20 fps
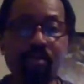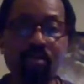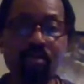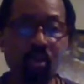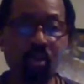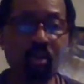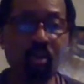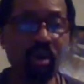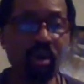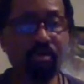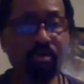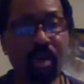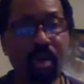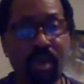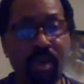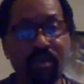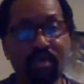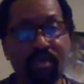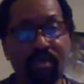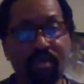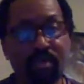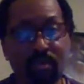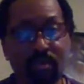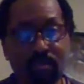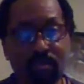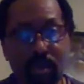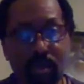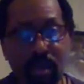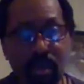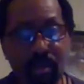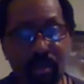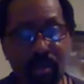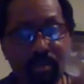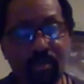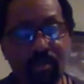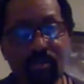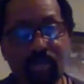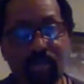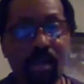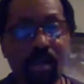growing pains and some
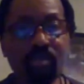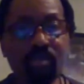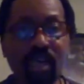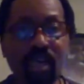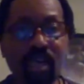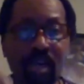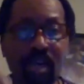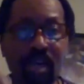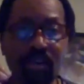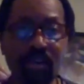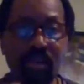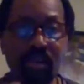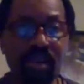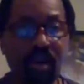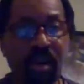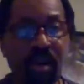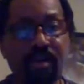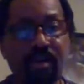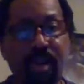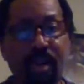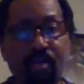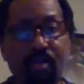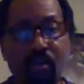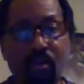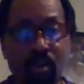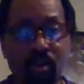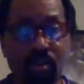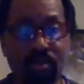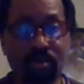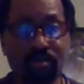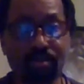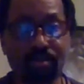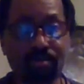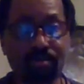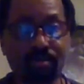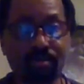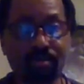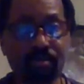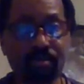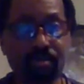downtimes in our network.
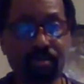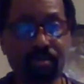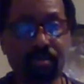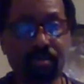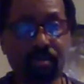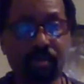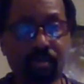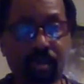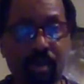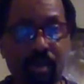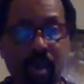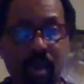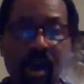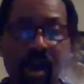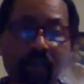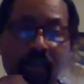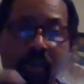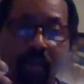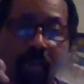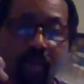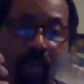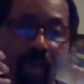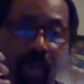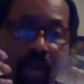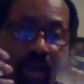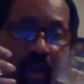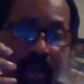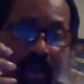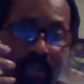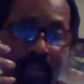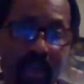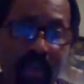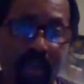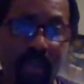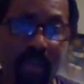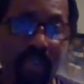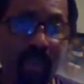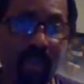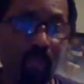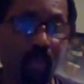Our
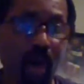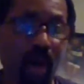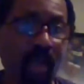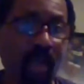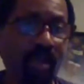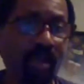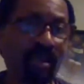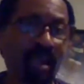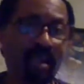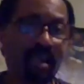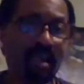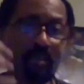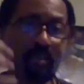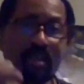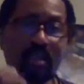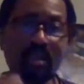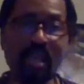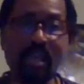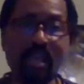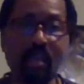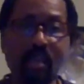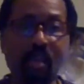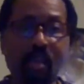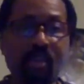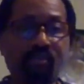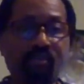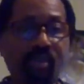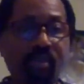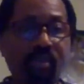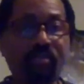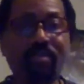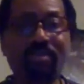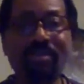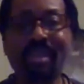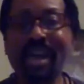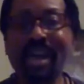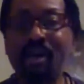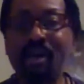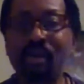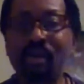TBC wallet had to be taken away from
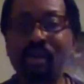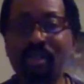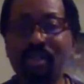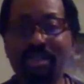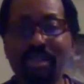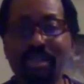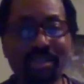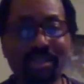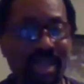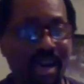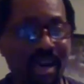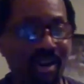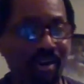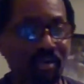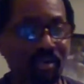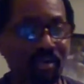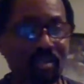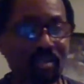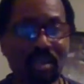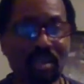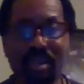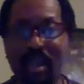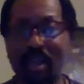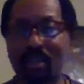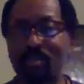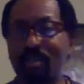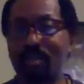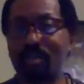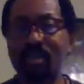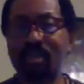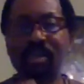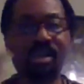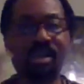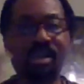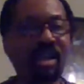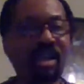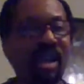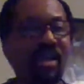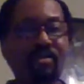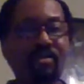thousands and thousands and thousands.
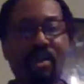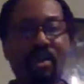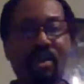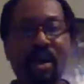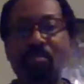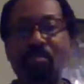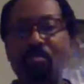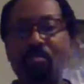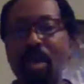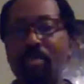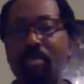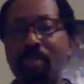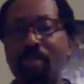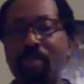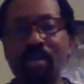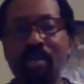Nearly everybody made about